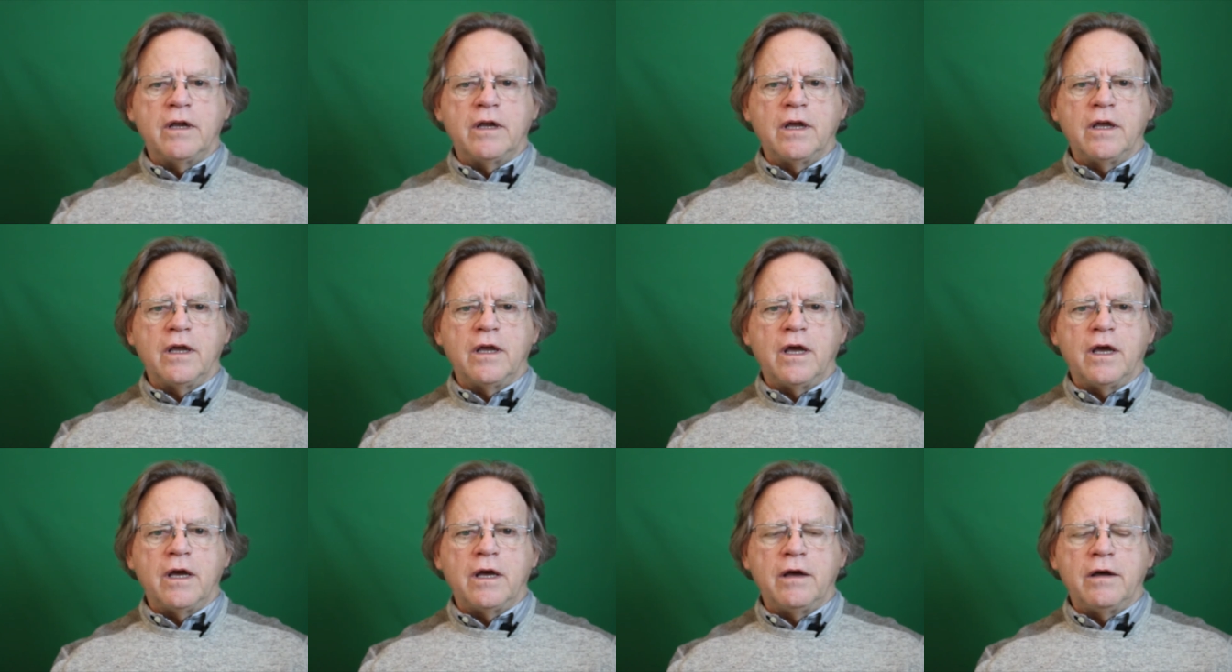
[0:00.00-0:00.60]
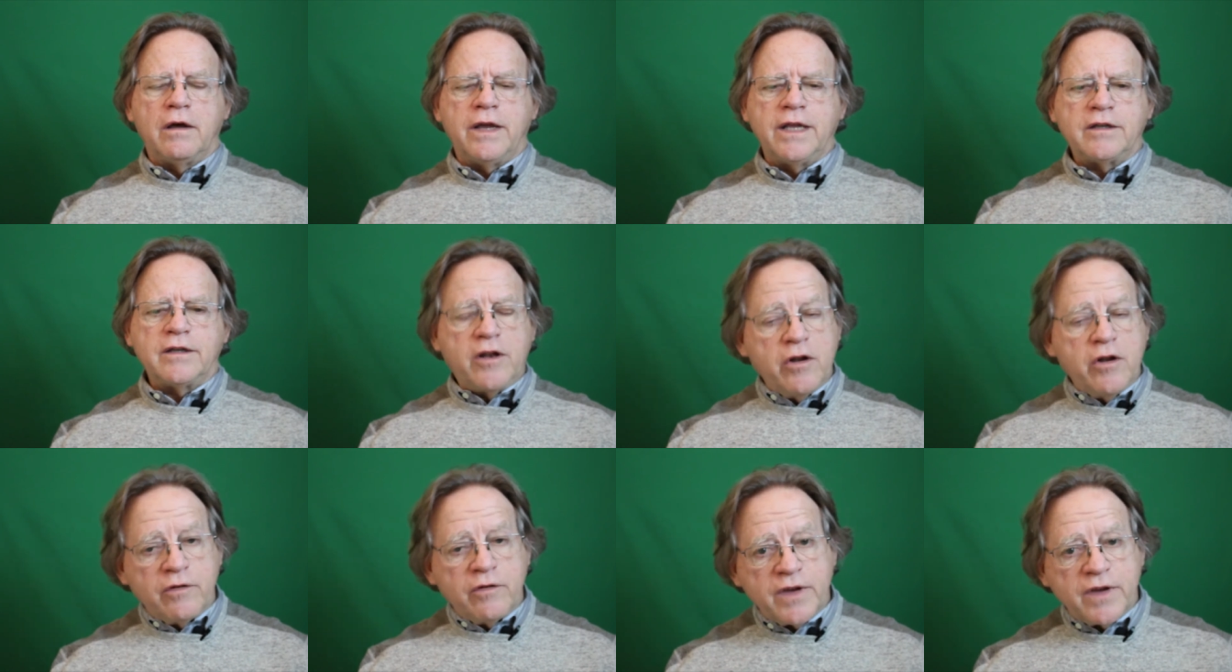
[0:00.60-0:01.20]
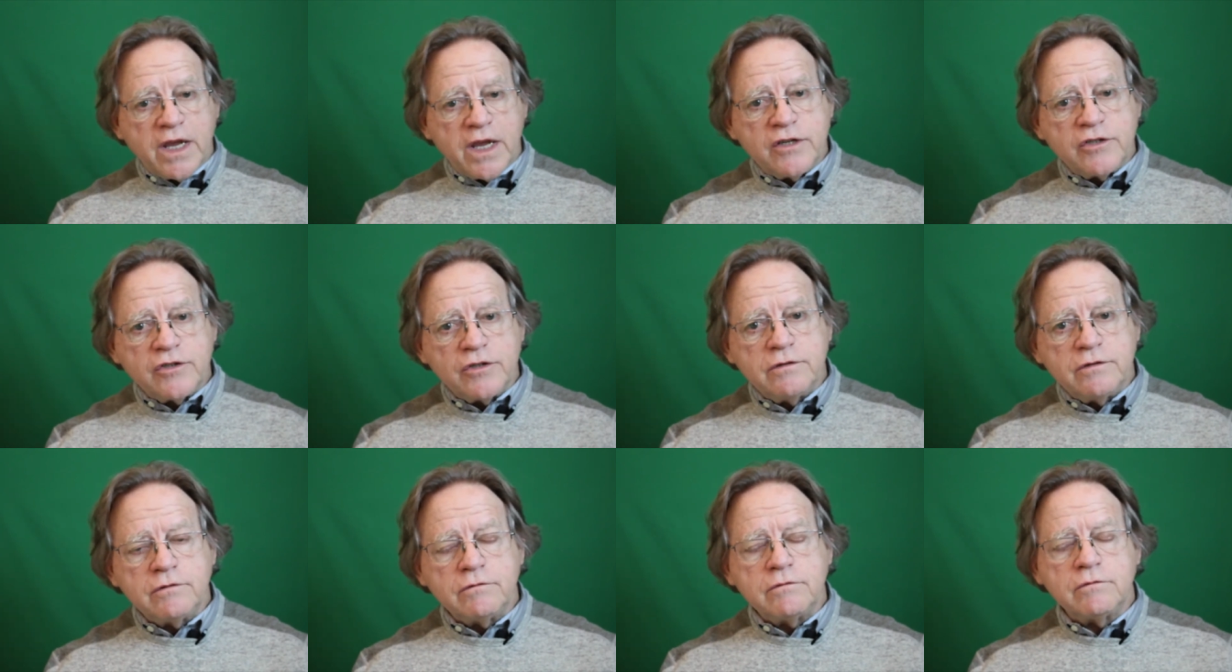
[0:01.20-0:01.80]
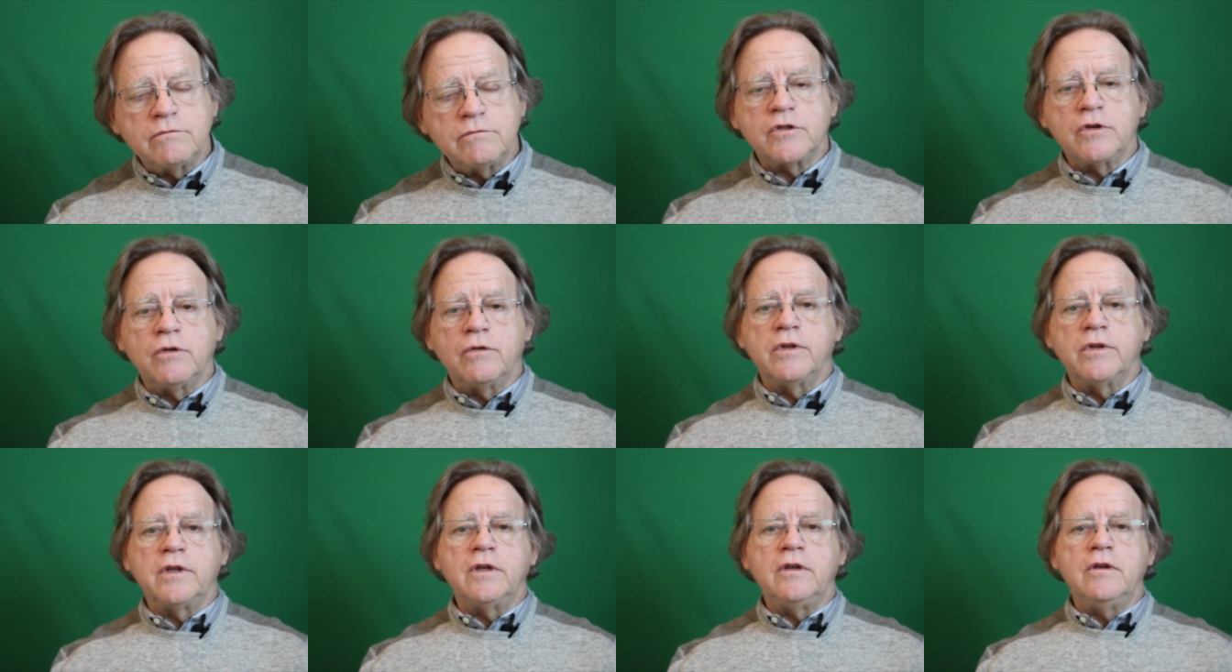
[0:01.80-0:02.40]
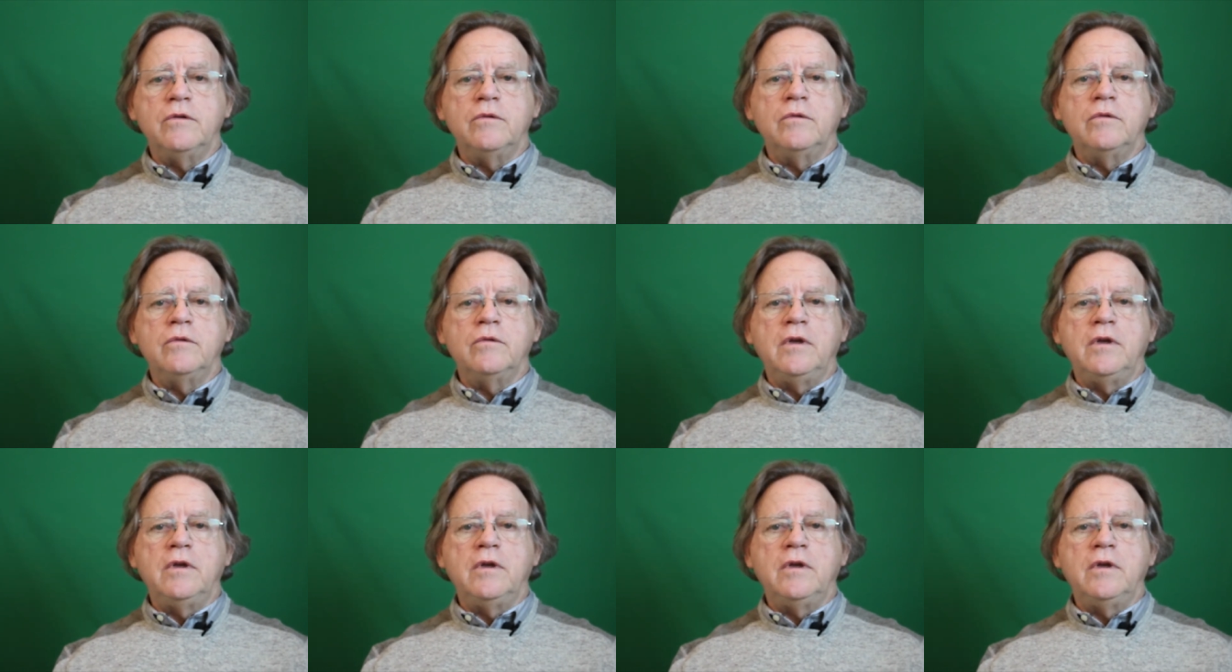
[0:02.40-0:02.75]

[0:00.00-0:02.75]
uh, hit the notification so that you